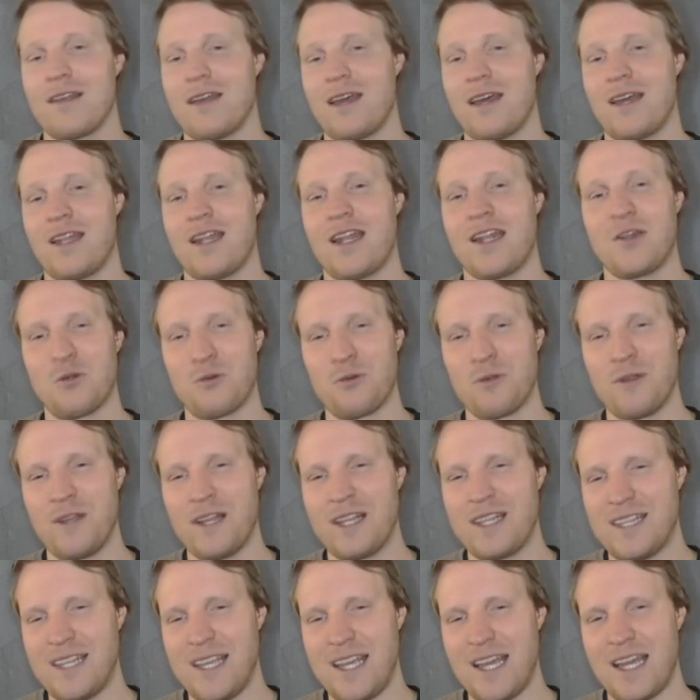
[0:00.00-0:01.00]
and I don't really
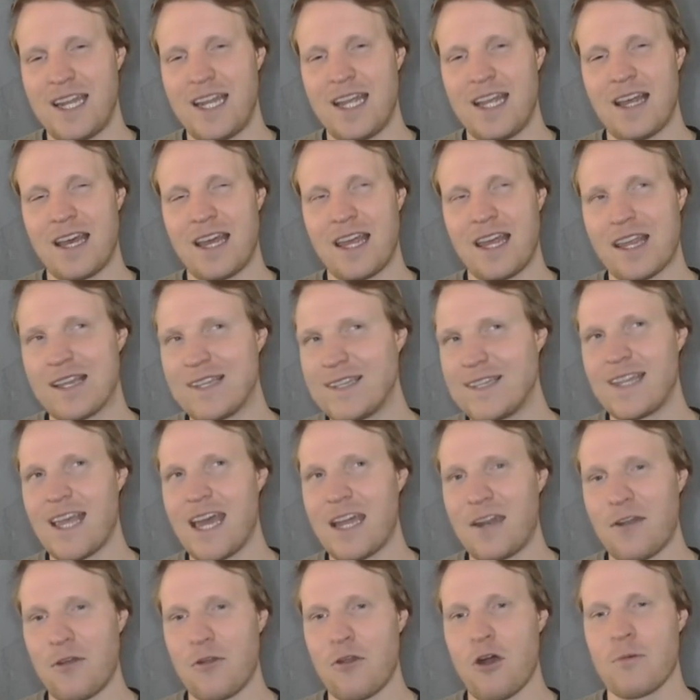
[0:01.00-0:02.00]
see any
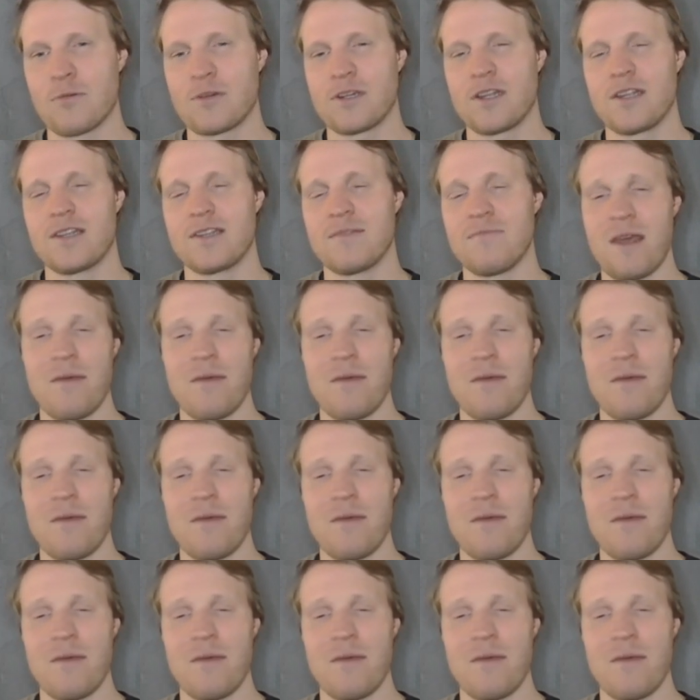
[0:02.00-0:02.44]
standout options.